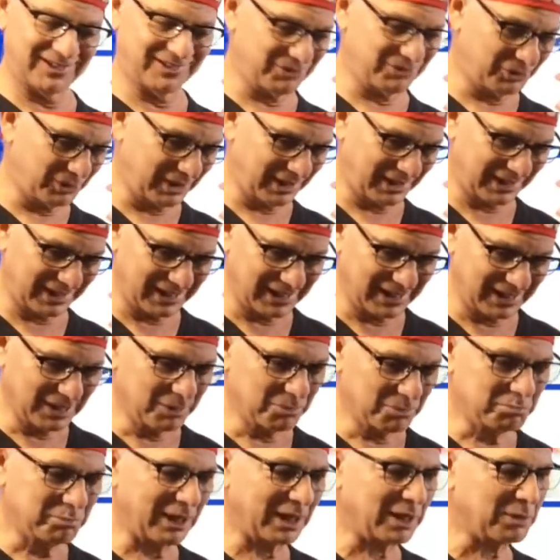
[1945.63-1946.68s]
I had the
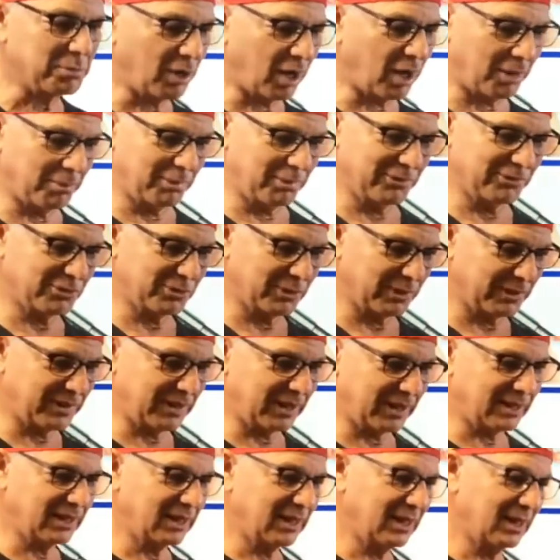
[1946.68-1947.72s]
privilege of putting
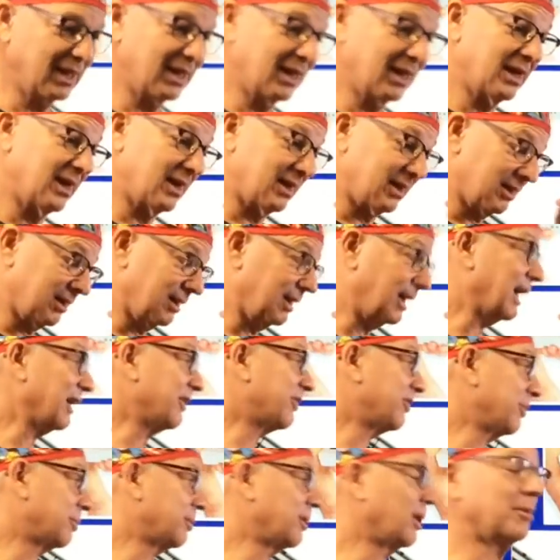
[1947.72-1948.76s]
in the first
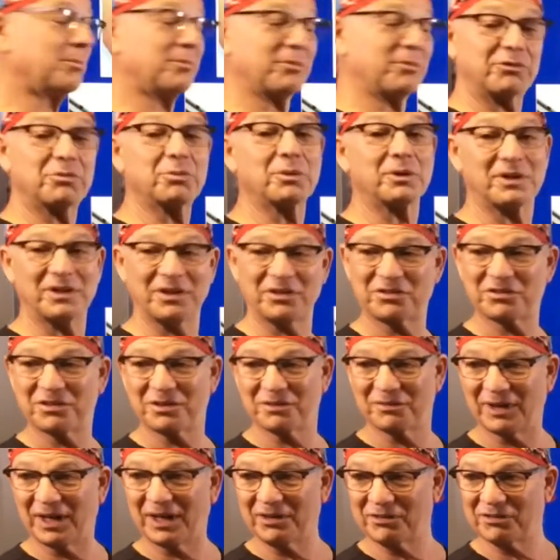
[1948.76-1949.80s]
Precise Nail on
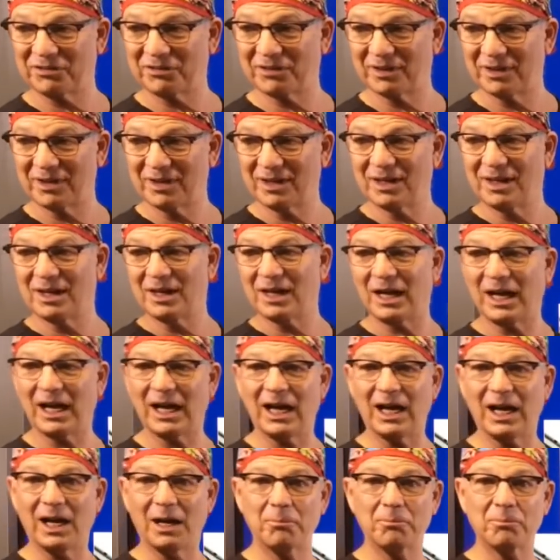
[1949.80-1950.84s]
December 1st,
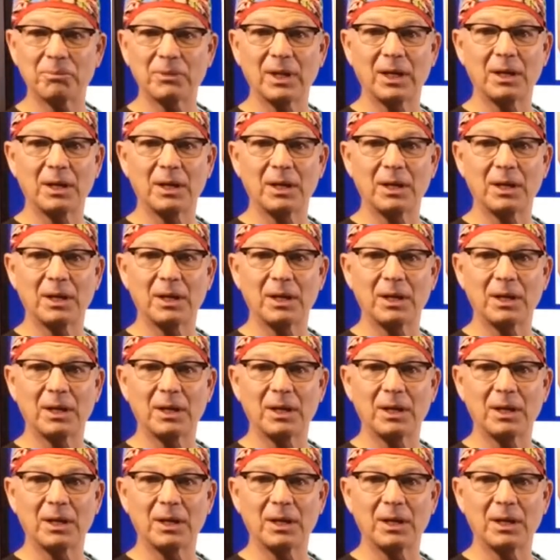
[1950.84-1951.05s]
2011.